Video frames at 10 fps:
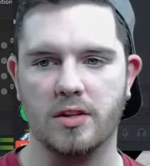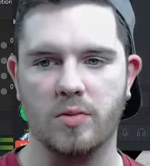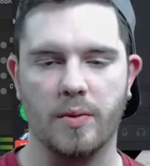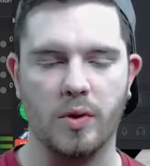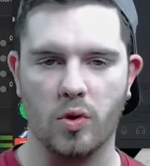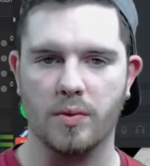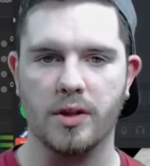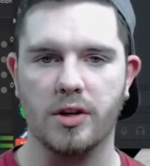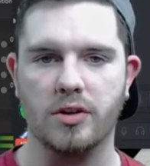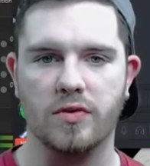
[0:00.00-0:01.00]
is what we normally
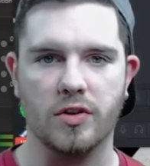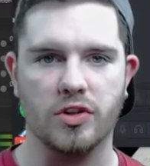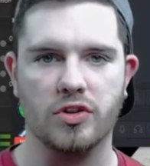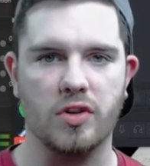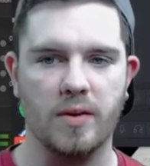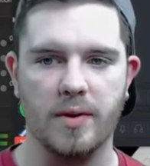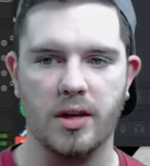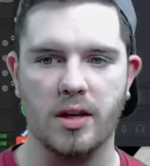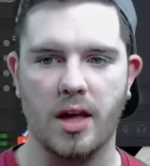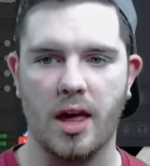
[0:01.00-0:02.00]
use for
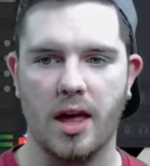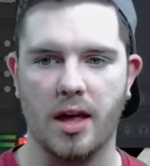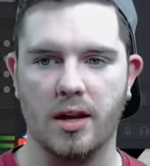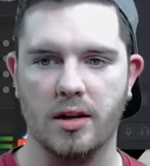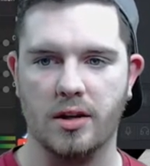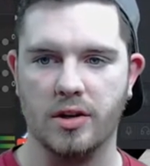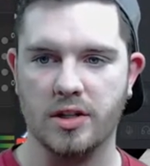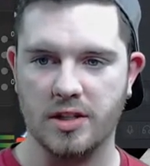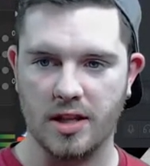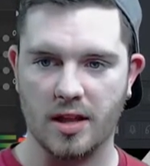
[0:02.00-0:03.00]
streaming, and uh, you can
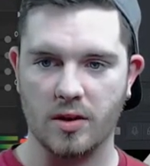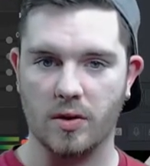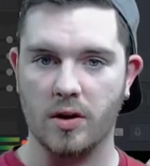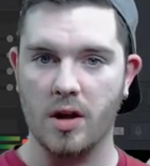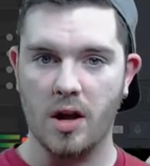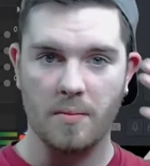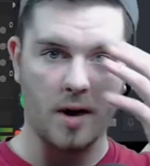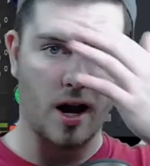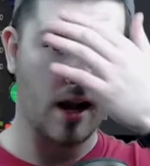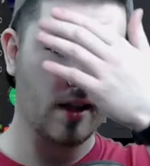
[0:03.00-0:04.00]
see that the my
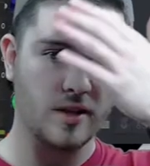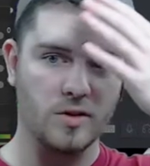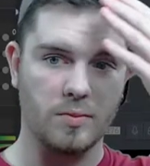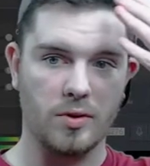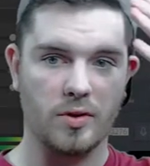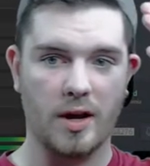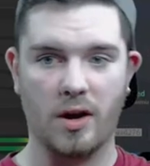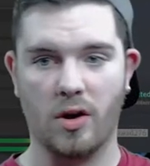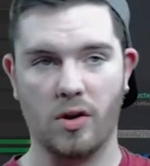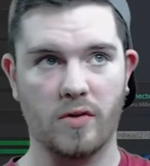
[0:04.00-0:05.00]
highlights are blown out
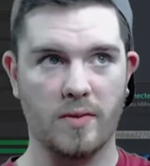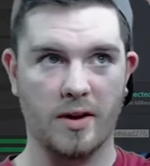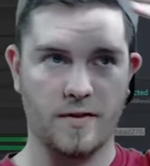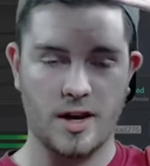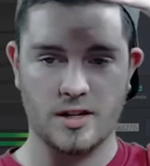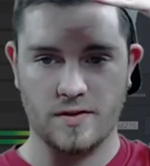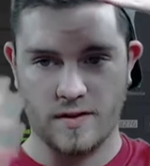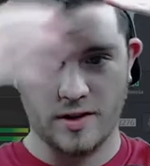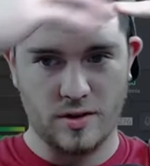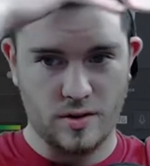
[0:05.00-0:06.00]
all over my face. If
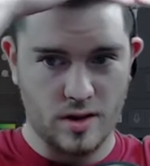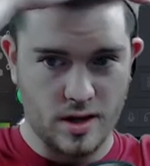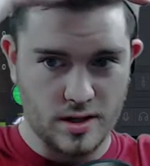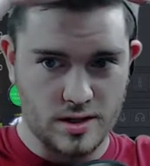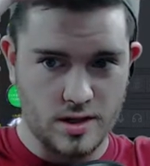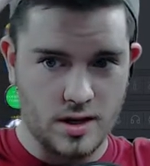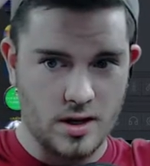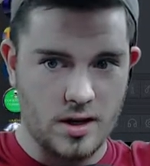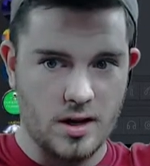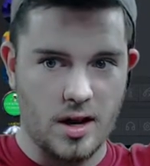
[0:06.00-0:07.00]
I do this,
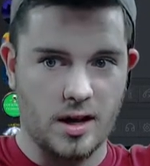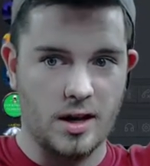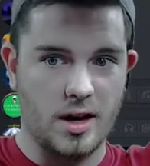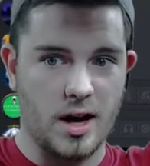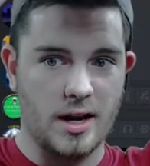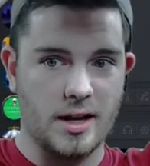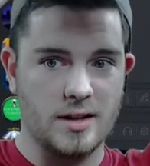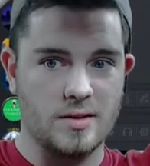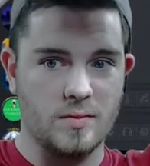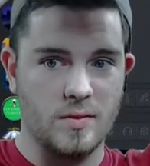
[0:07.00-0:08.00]
I can kind of get
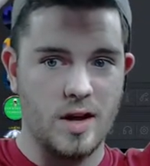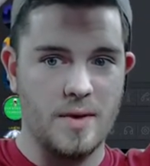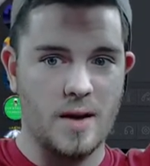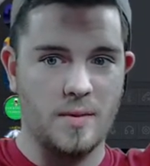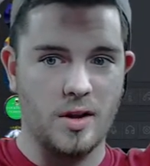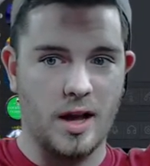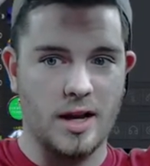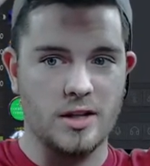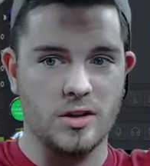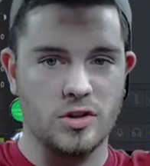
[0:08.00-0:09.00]
some light back, but like I
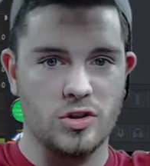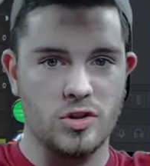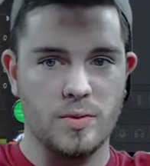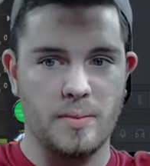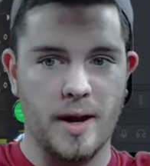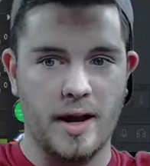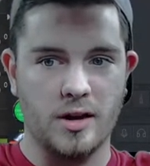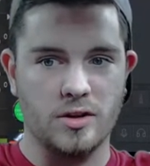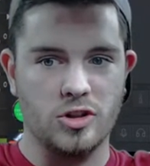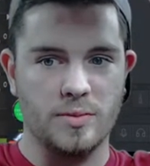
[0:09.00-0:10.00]
look super
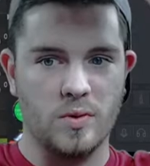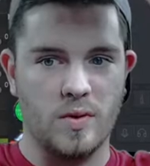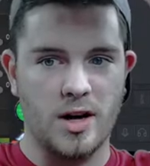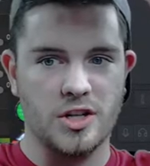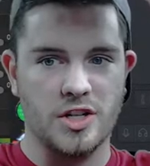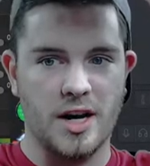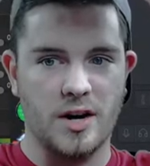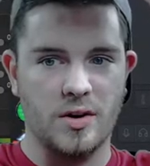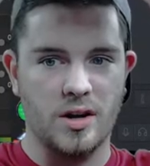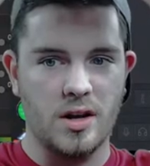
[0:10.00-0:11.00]
pale, super washed
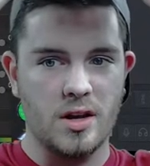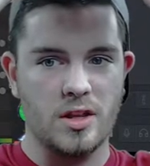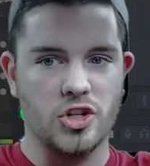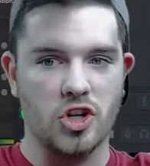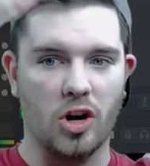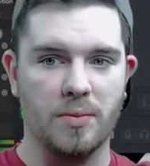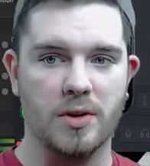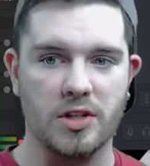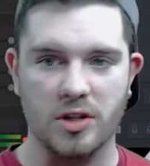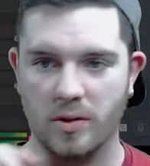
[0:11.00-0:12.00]
out. The
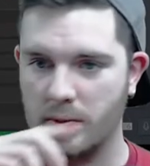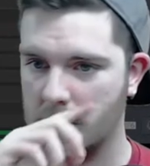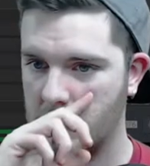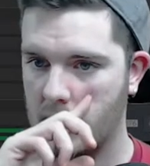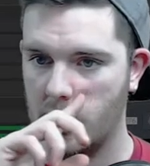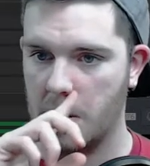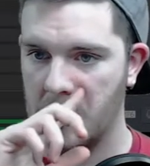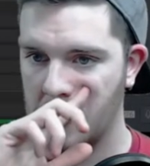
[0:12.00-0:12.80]
sharpness is almost gone.